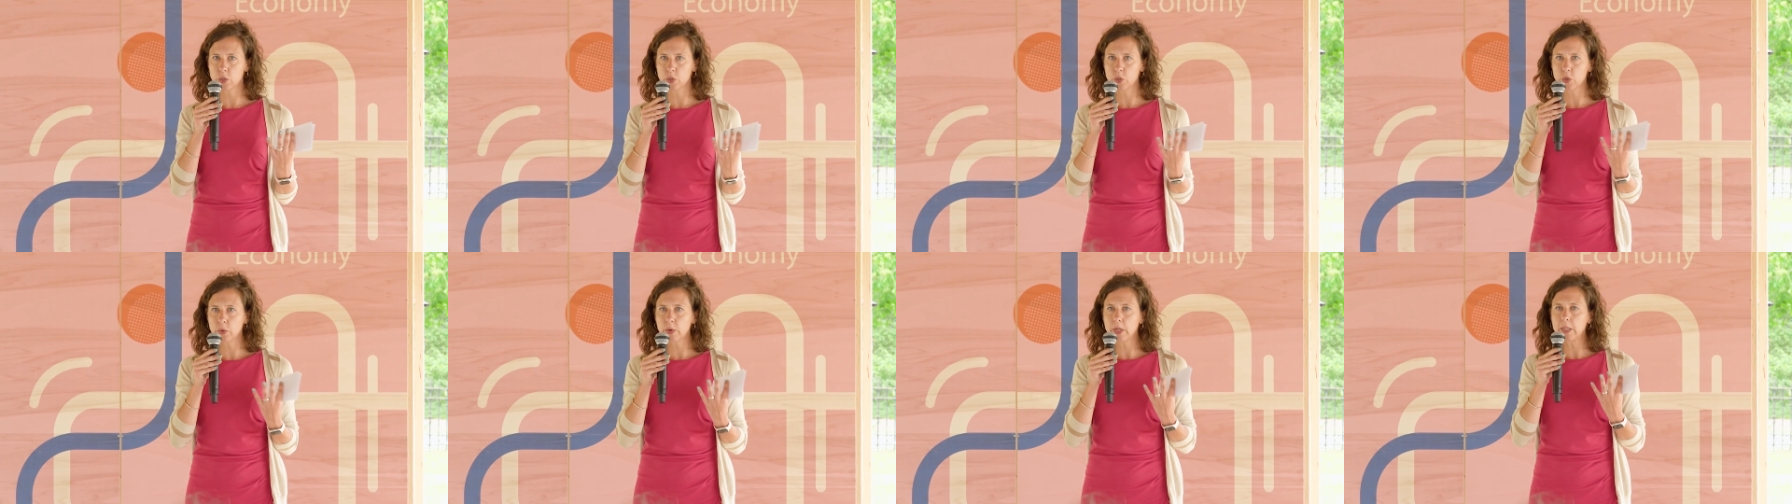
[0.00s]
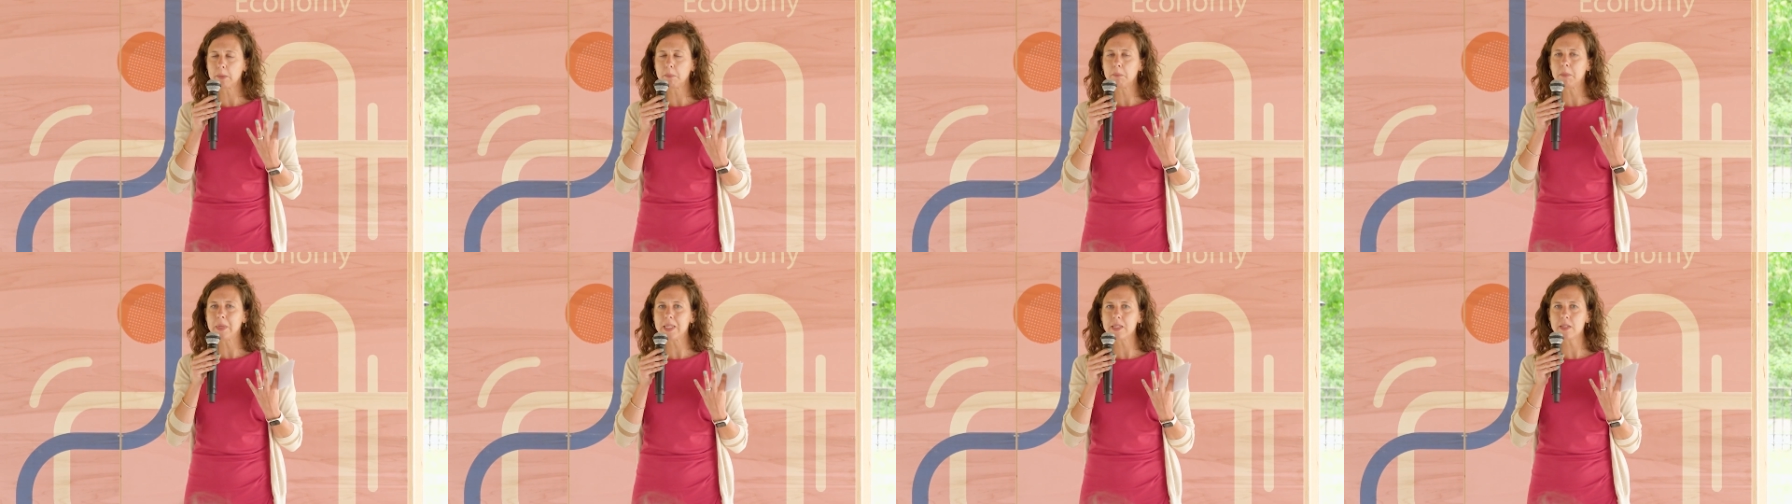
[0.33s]
So that
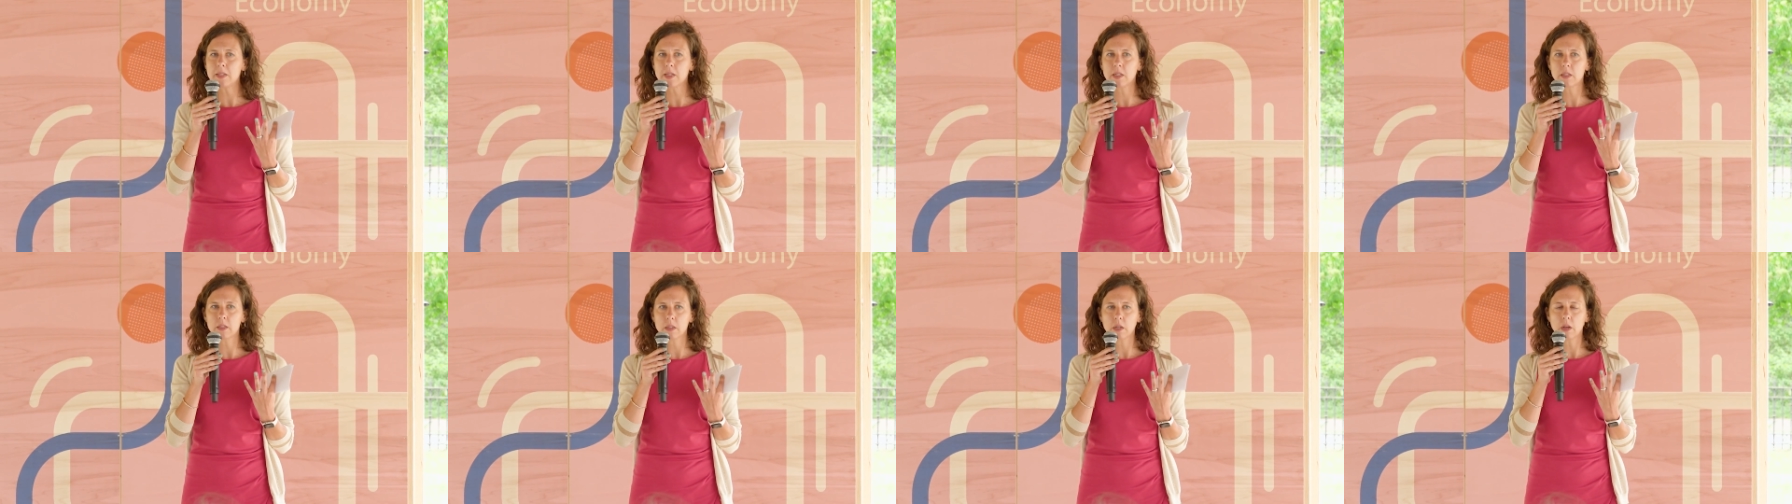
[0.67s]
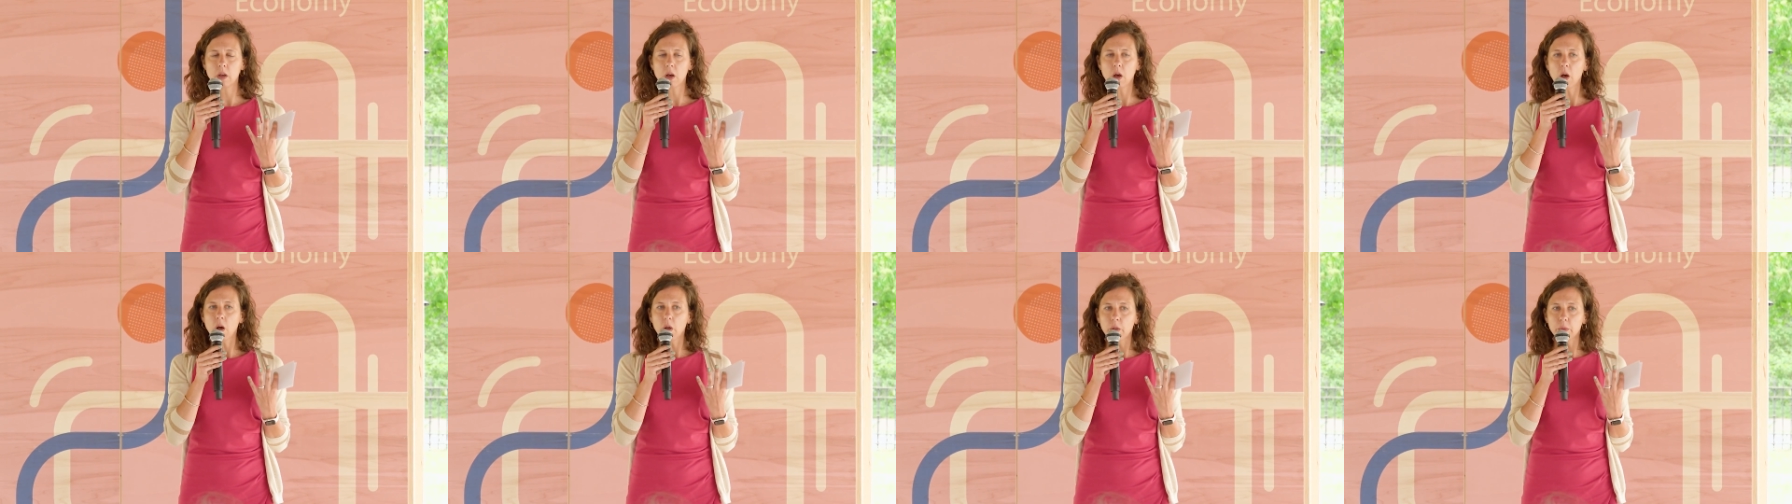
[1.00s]
means that
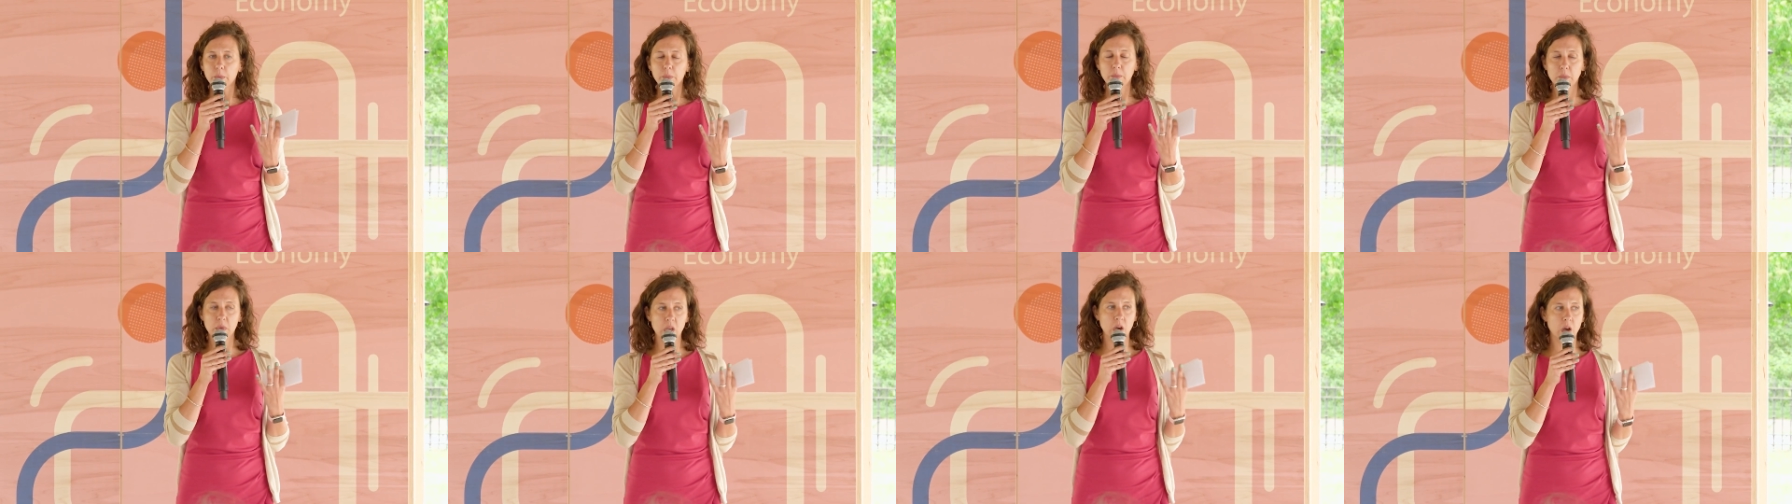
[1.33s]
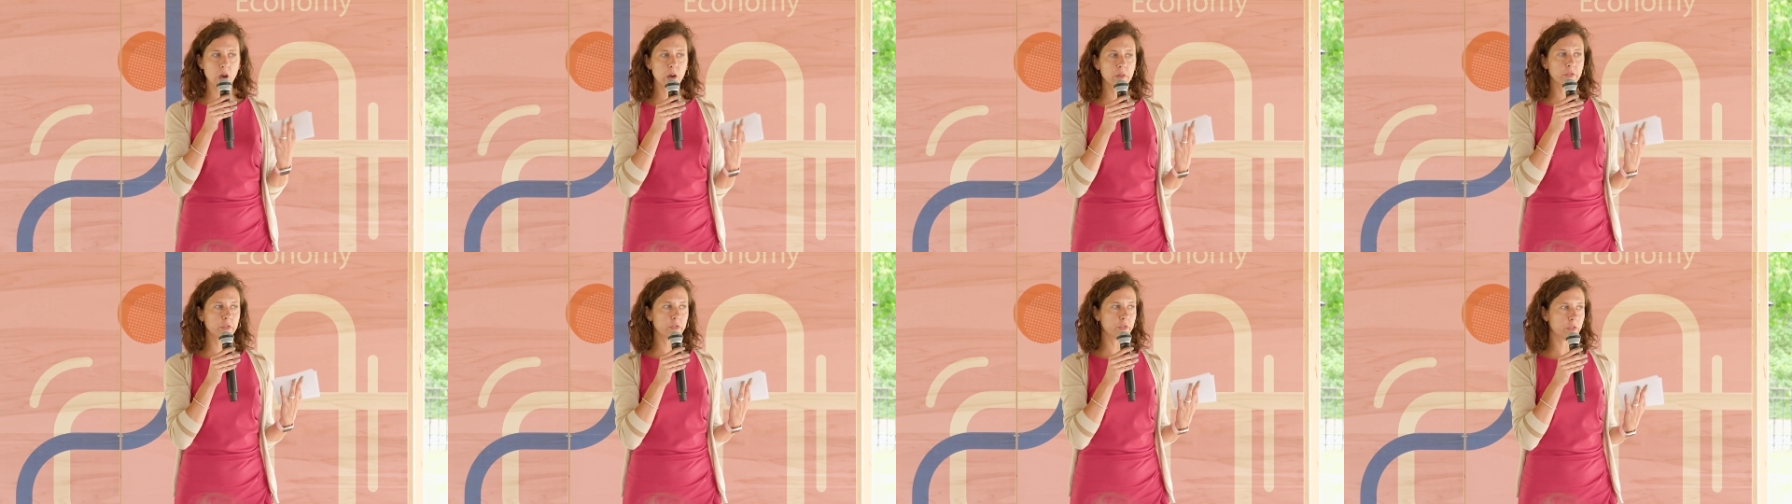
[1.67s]
on
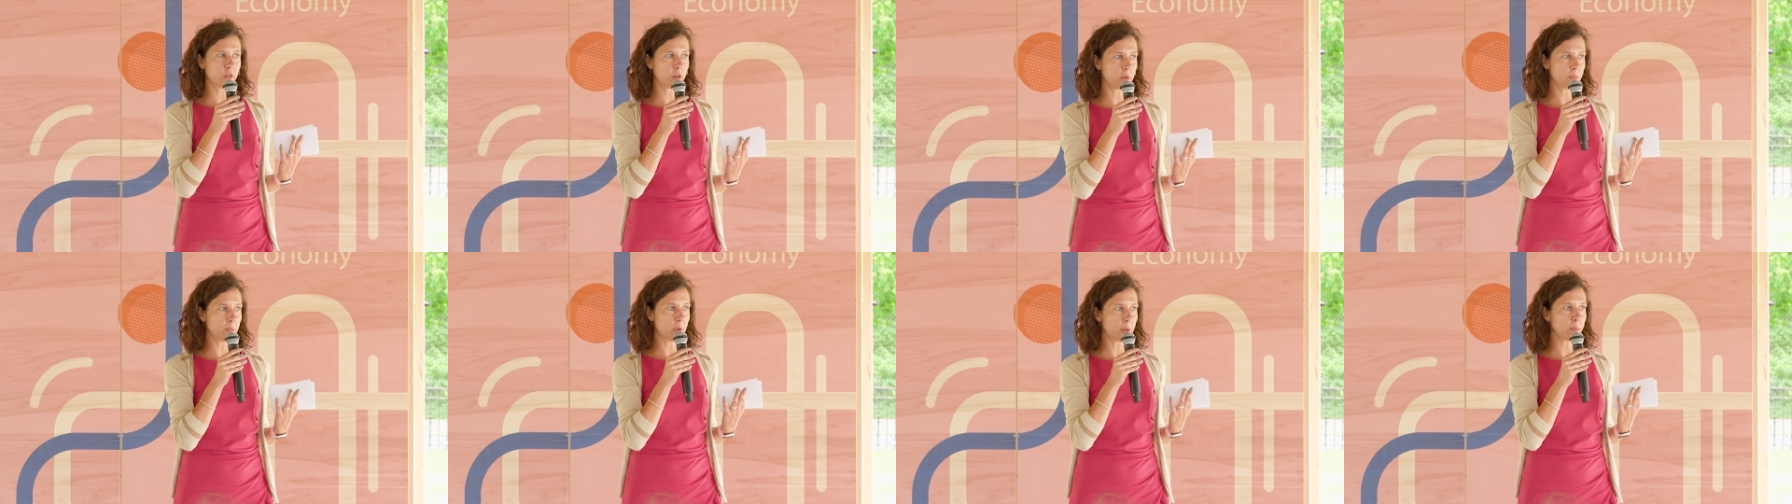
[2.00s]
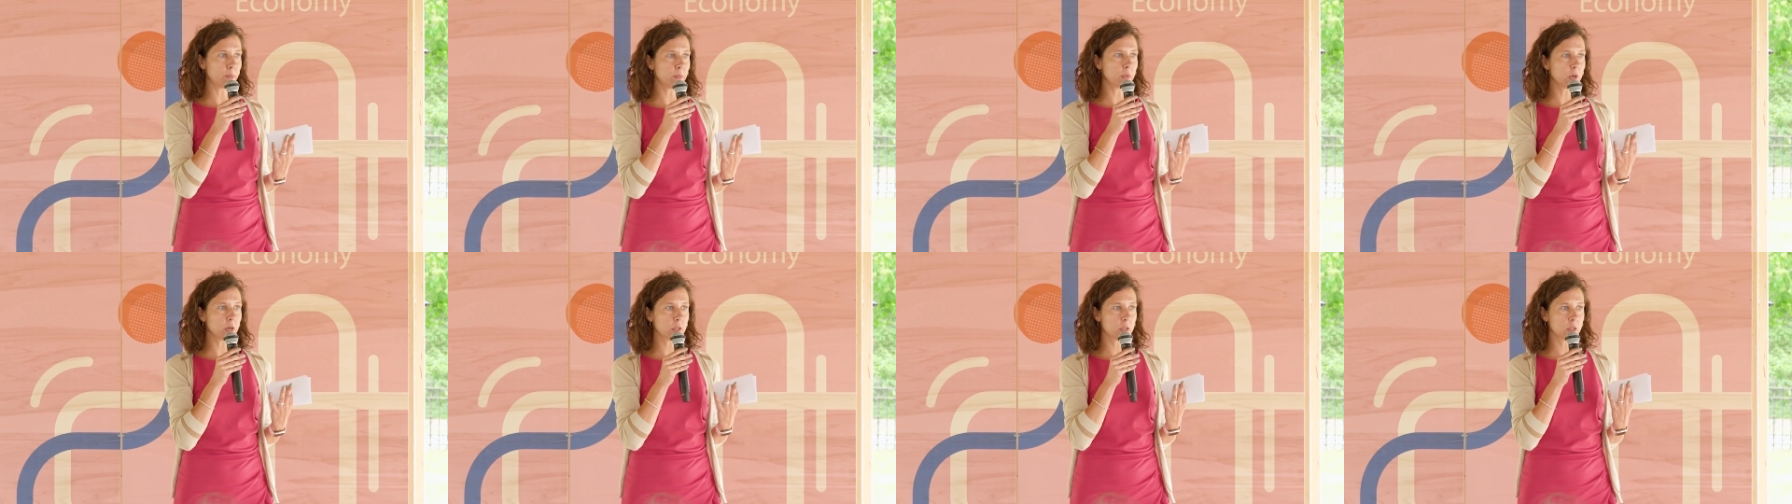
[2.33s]
behalf of our
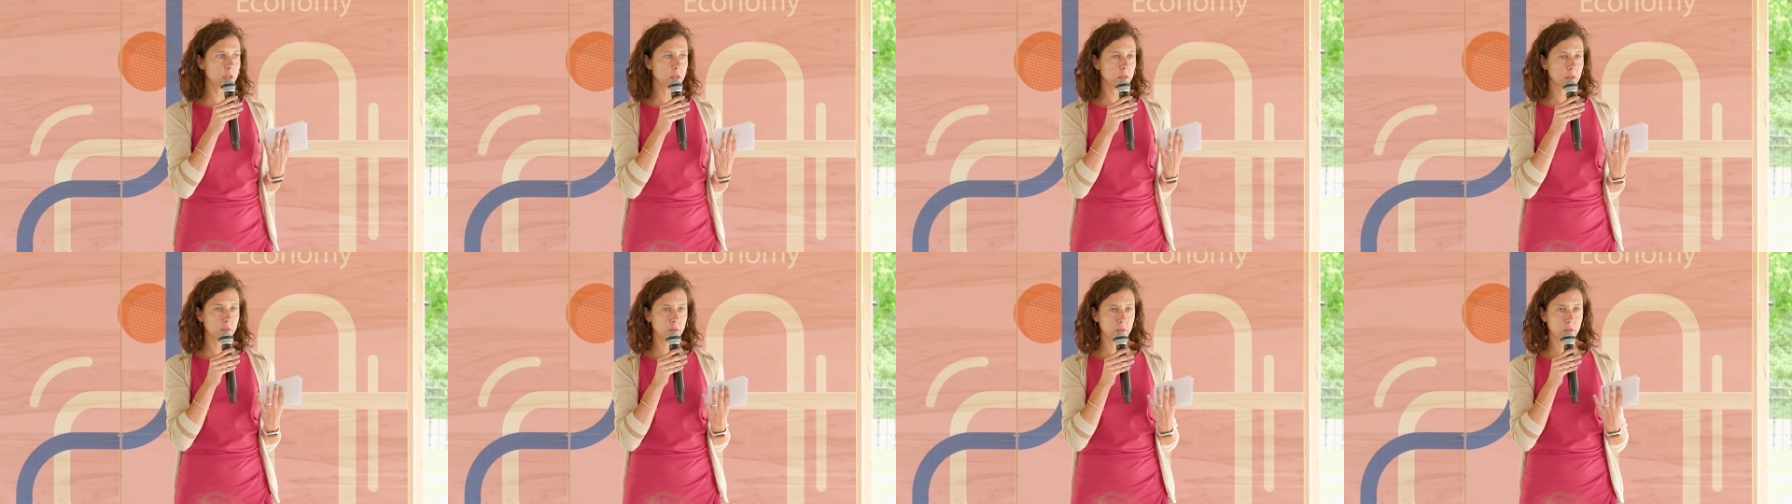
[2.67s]
members,